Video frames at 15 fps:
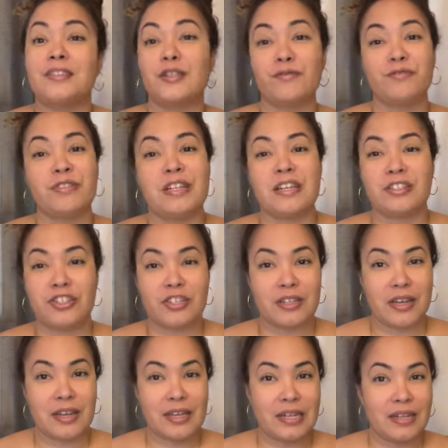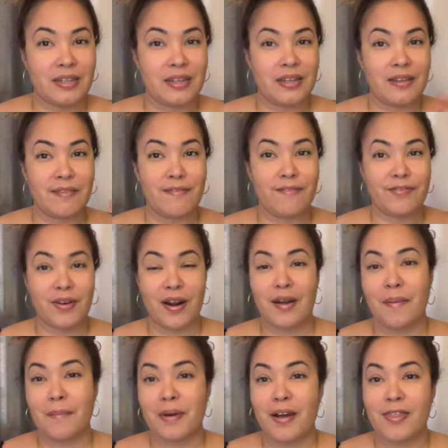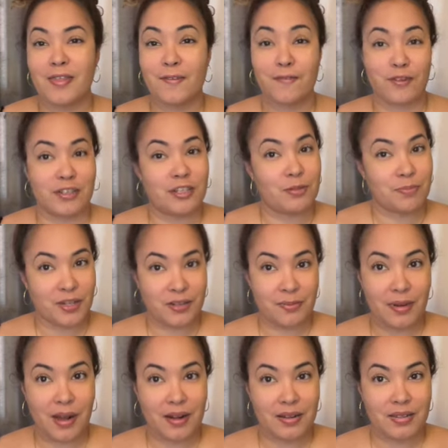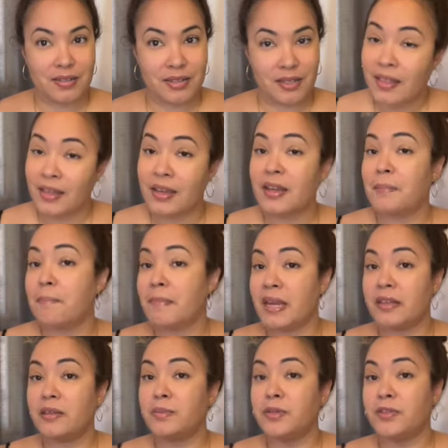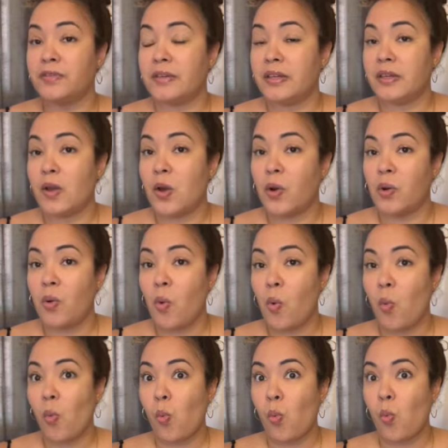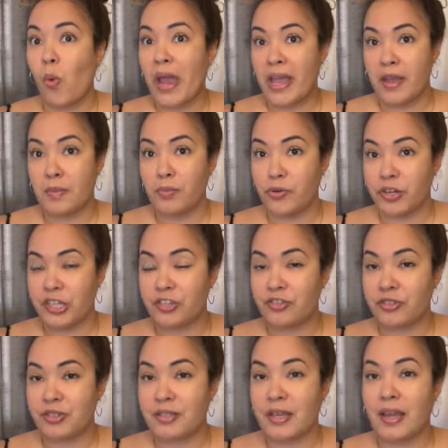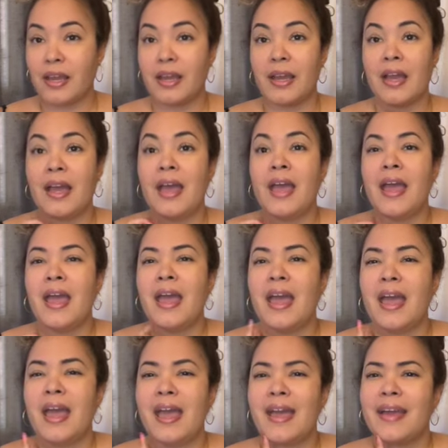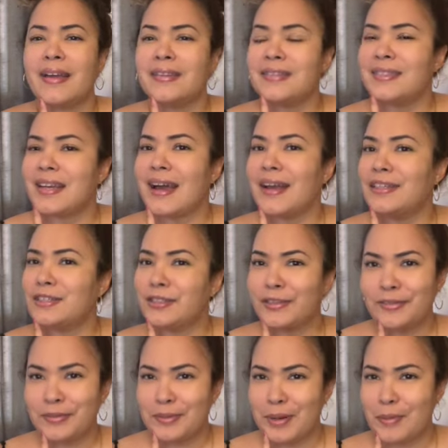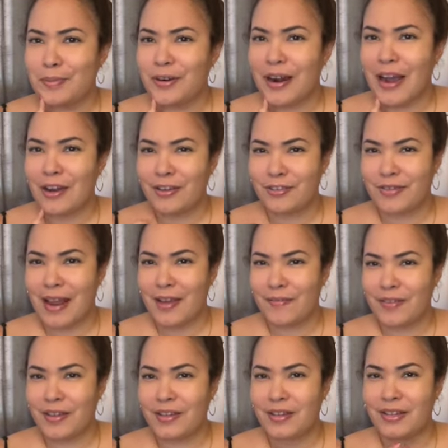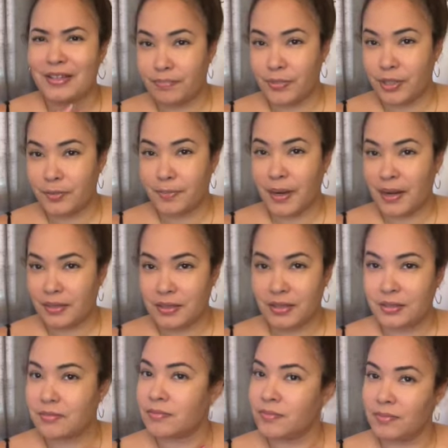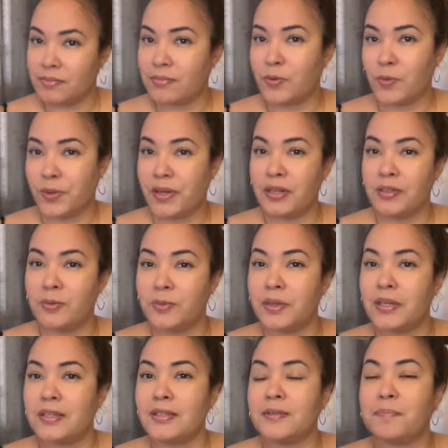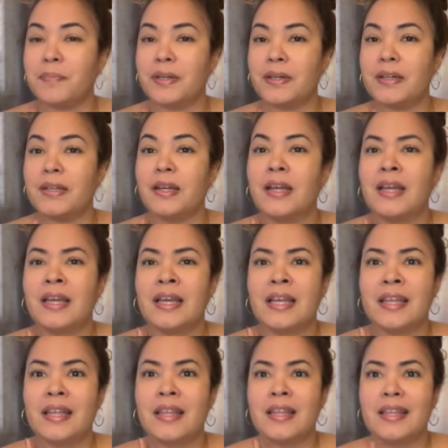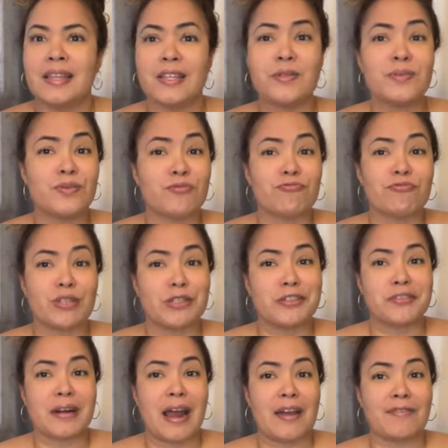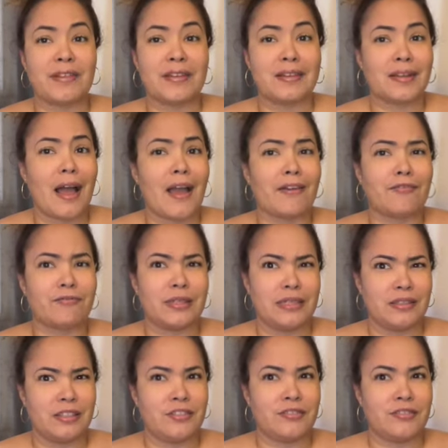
differentiated it from the first Bird Box. I think it made the movie way more interesting. And I don't remember how graphic Bird Box 1 was, but this was real graphic, like really